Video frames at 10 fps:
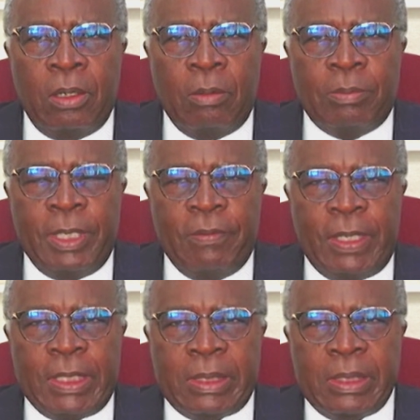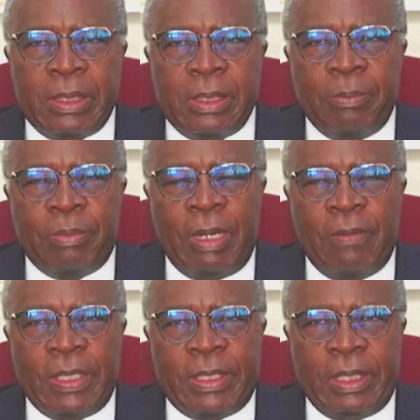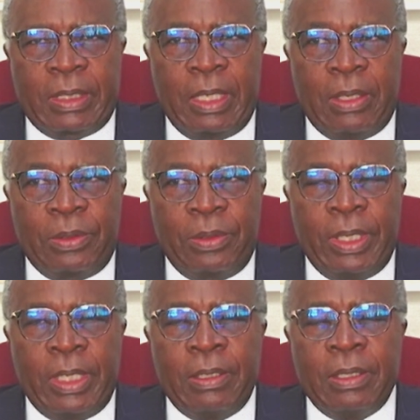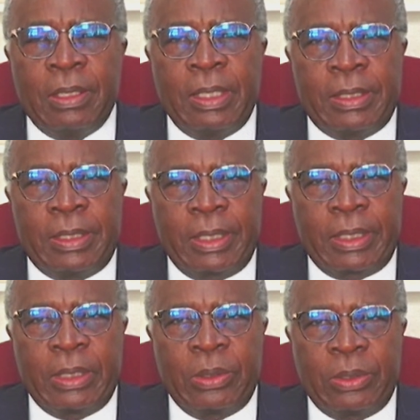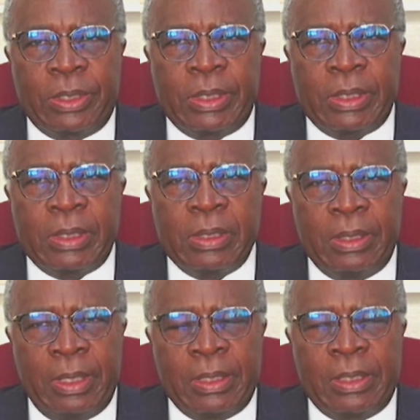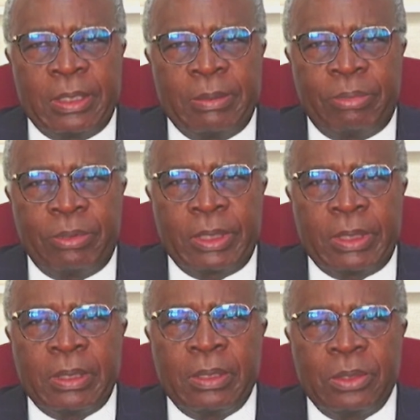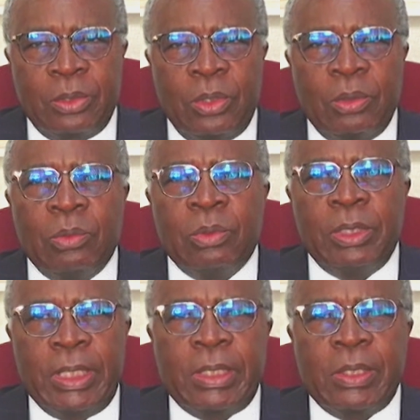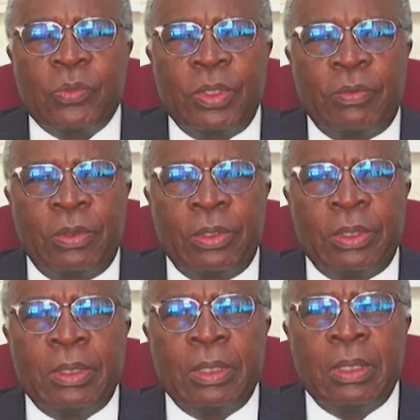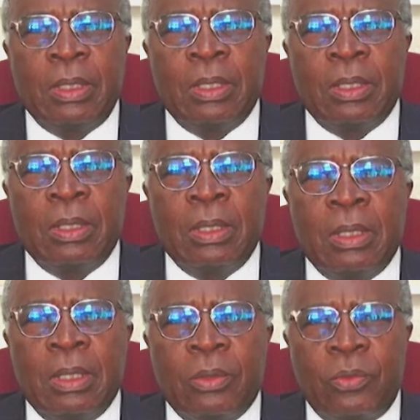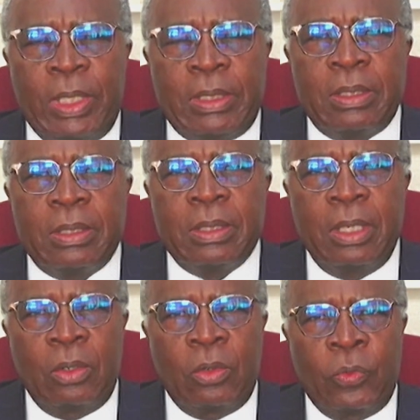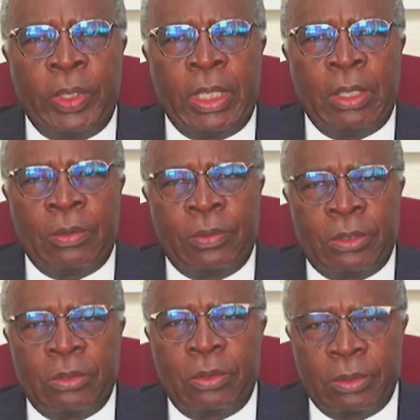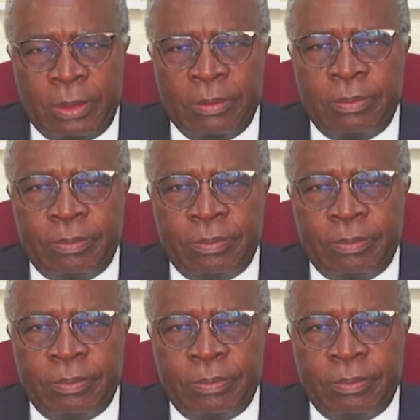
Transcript: observers, the private sector out there, they're taking notice, and that is important. So, yes, we've gone quite a long way along this road.